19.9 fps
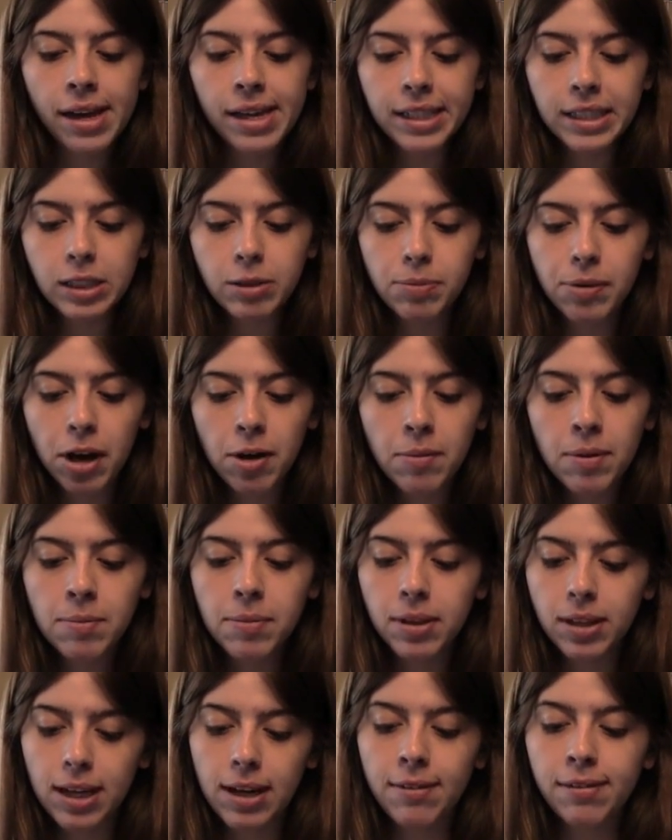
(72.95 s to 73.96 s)
Spearman
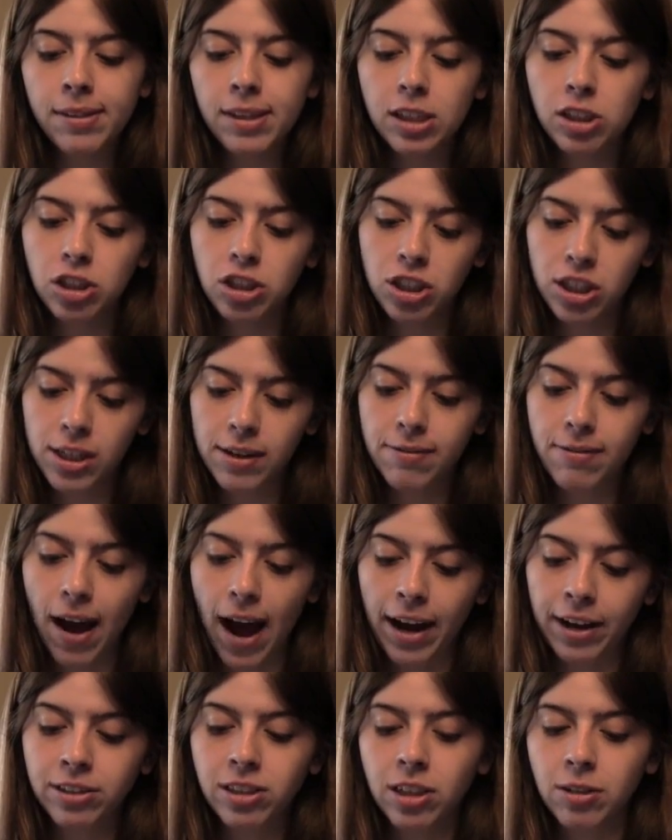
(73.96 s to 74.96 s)
believed this G
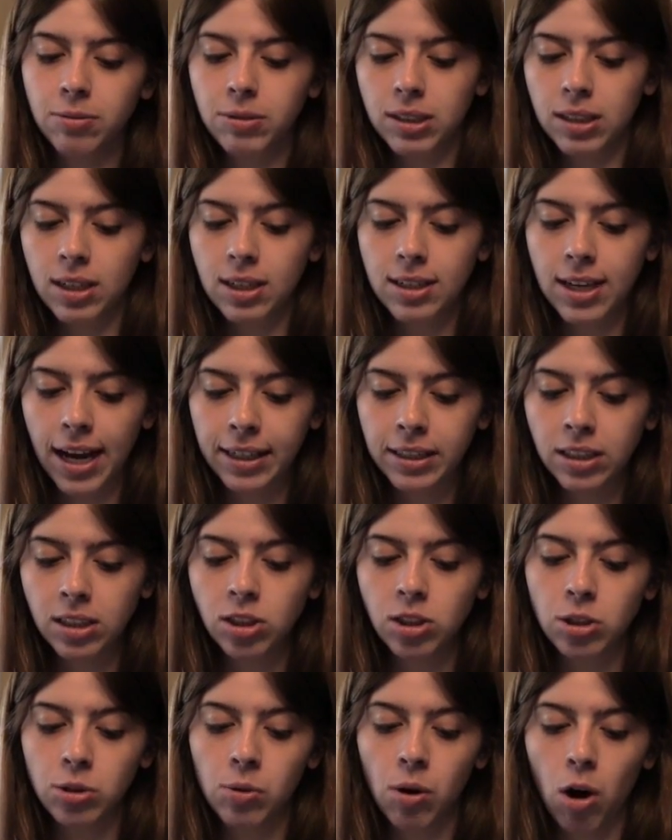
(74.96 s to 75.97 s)
factor was
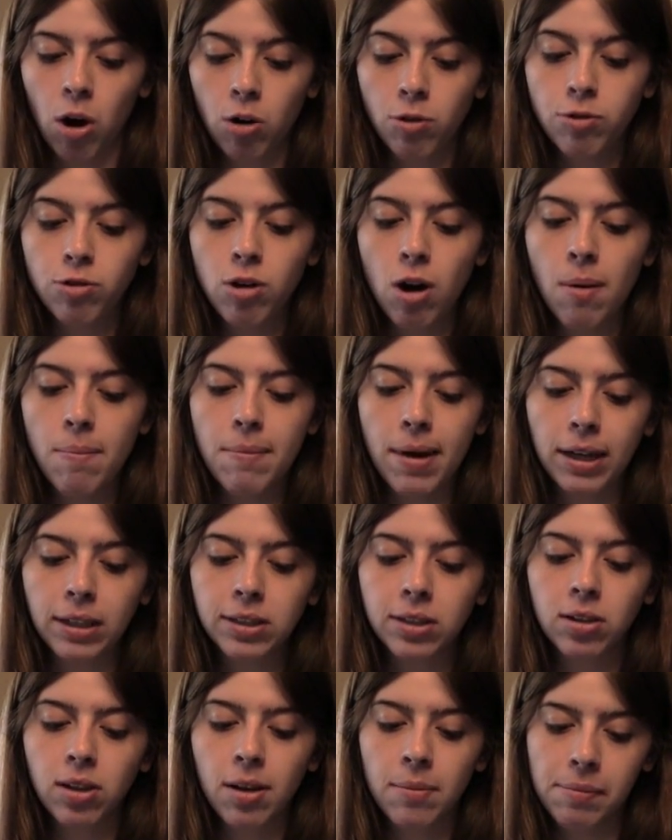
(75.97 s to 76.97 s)
connected to overall
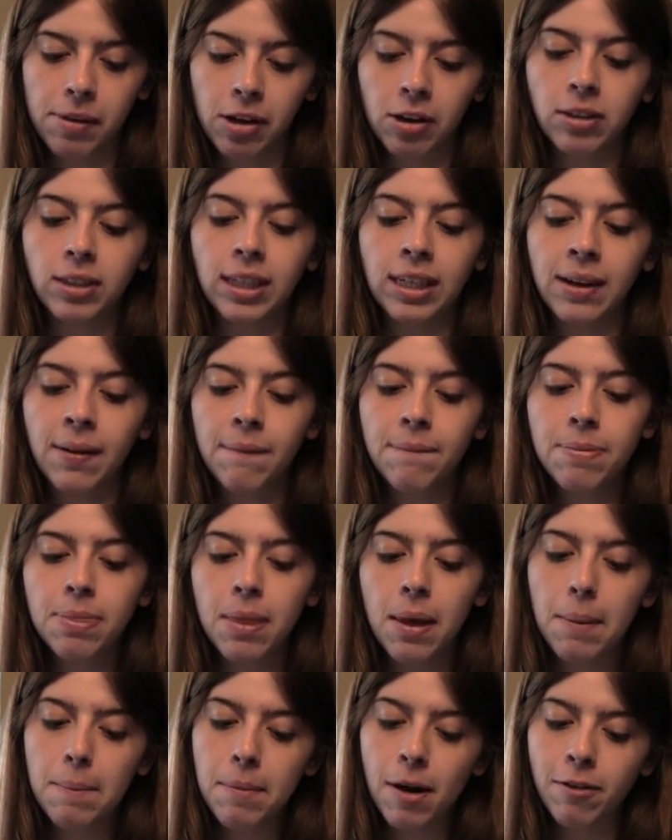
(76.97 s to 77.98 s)
mental ability,
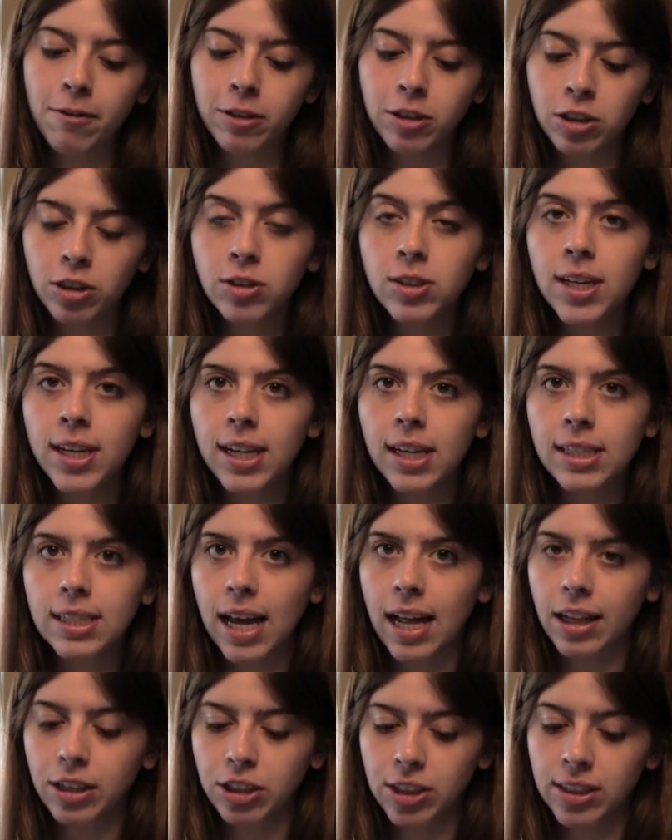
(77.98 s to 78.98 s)
but reducing
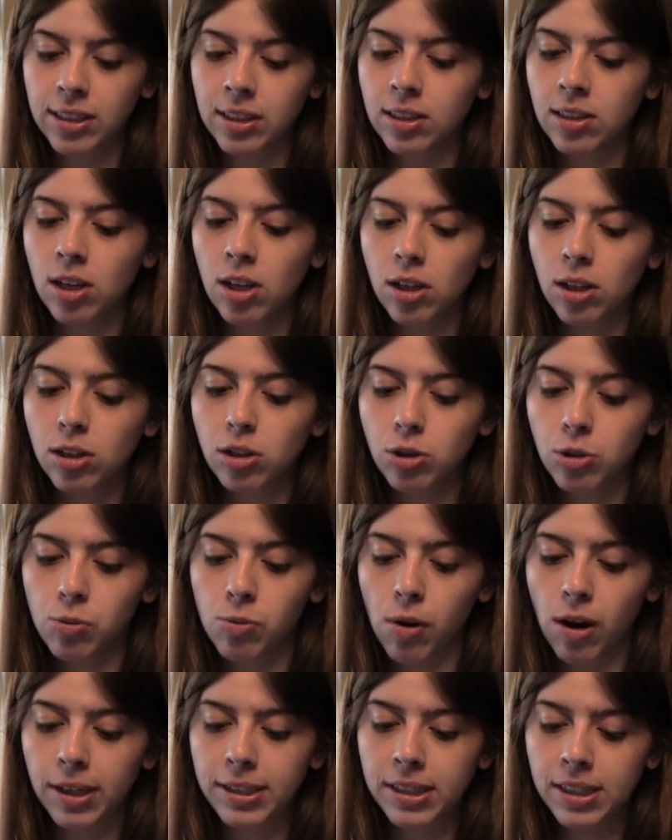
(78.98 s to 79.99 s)
intelligence
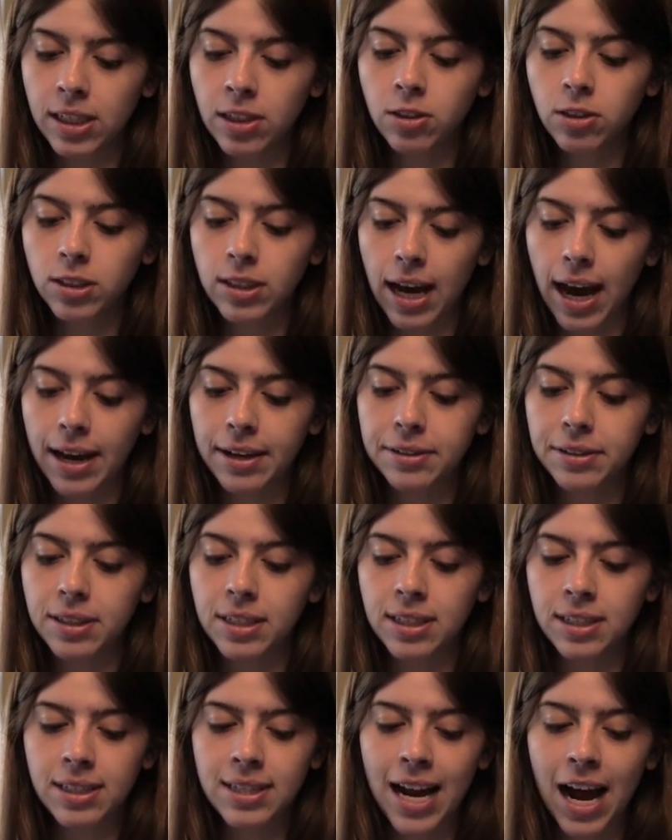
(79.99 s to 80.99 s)
to a single
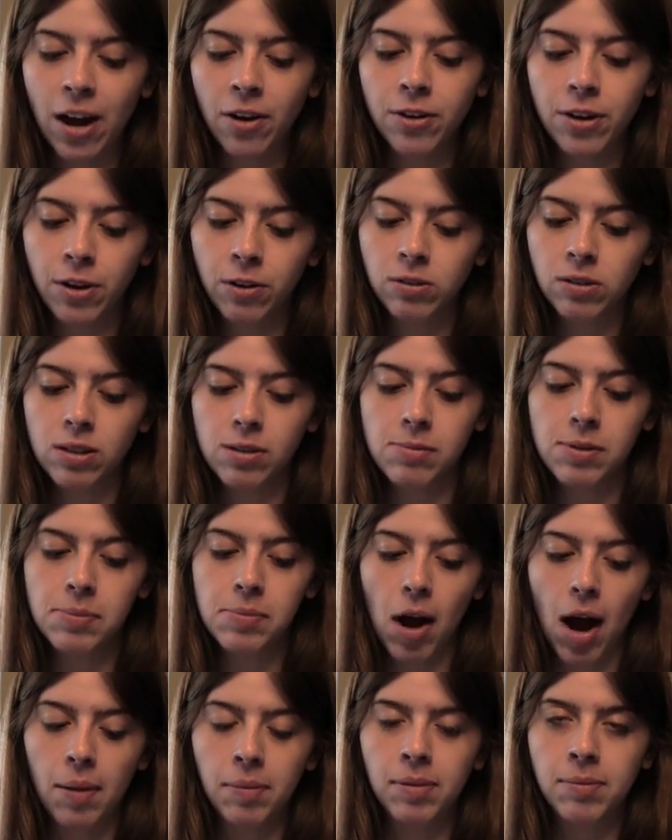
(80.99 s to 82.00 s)
test is now known to be
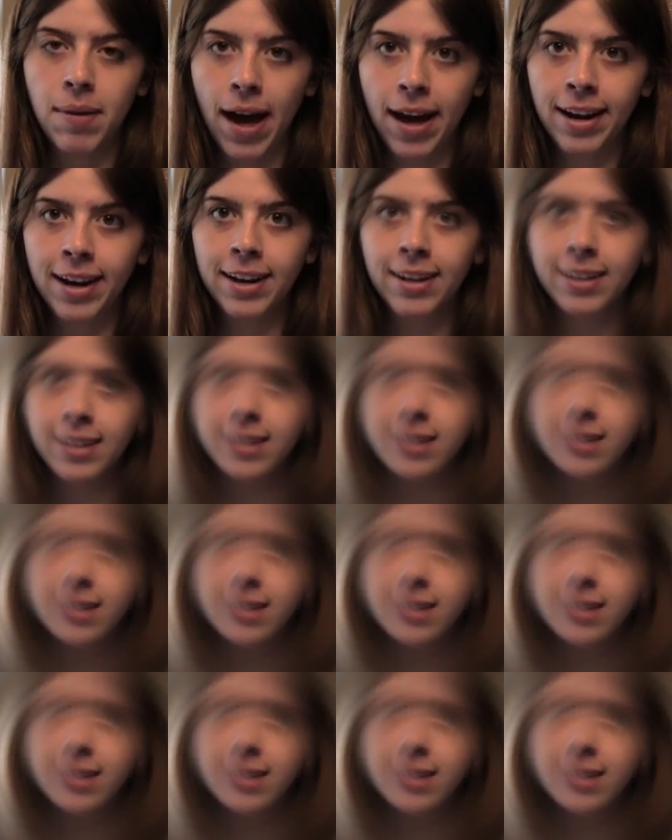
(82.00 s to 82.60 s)
problematic.